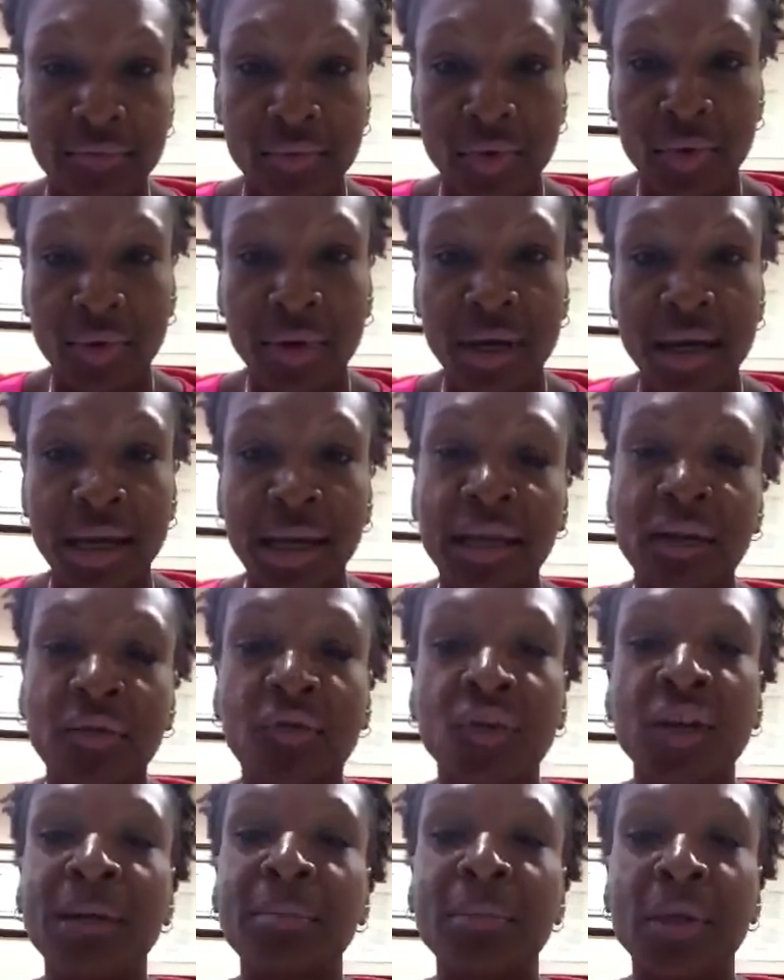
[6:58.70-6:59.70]
Okay? And the
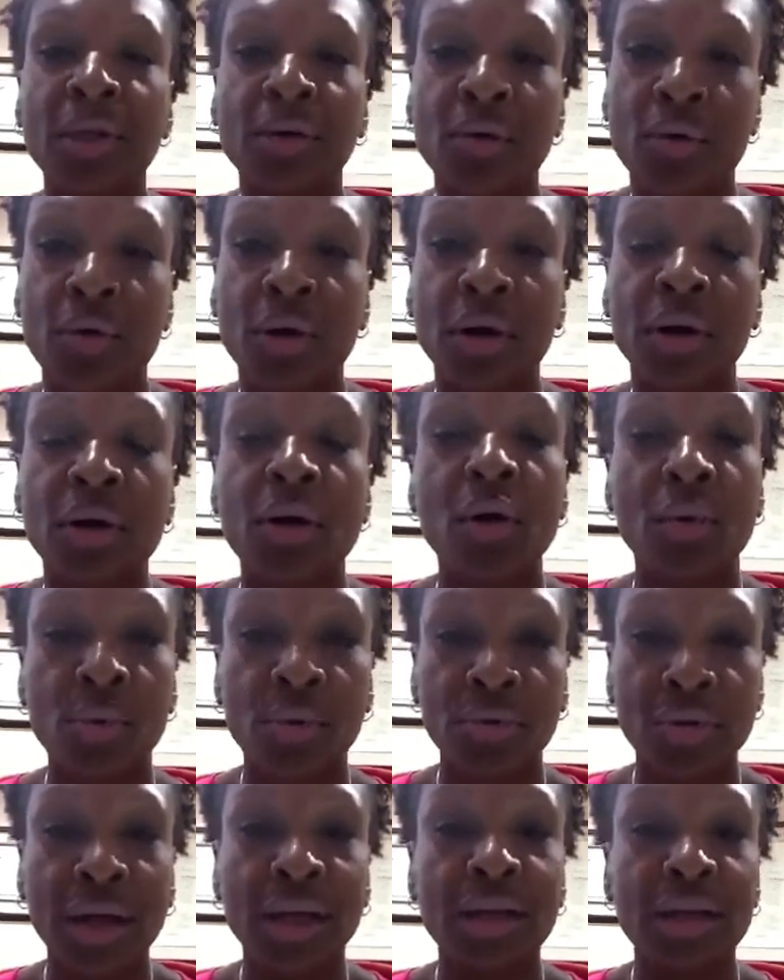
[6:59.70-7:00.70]
family court will
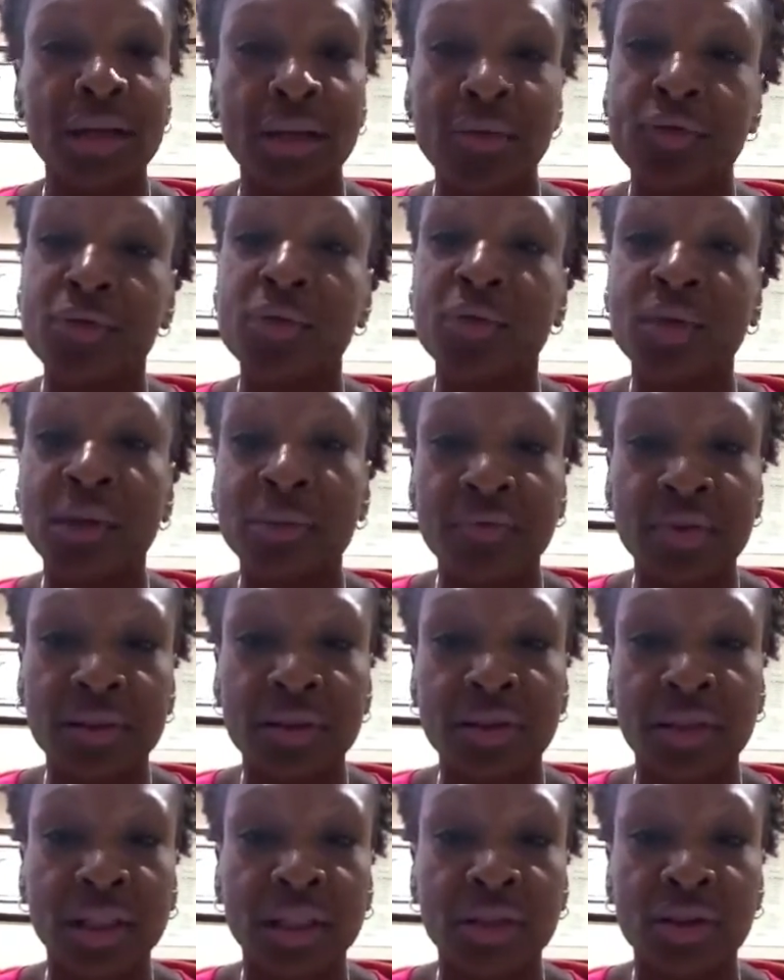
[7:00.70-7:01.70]
then give you some
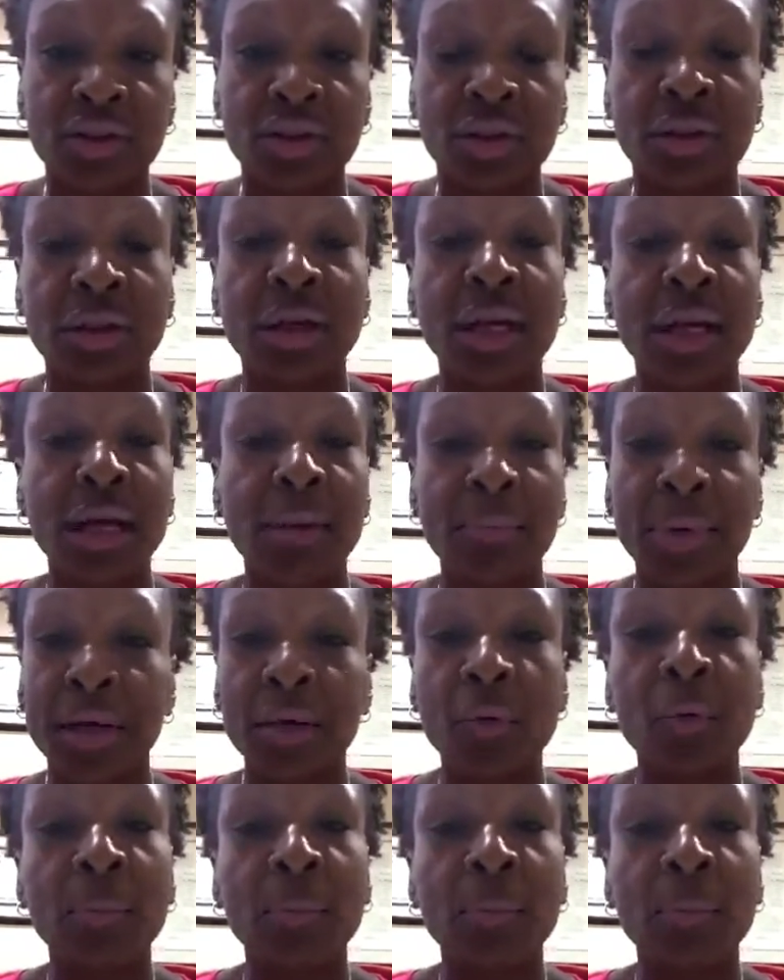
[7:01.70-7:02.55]
visitation, but it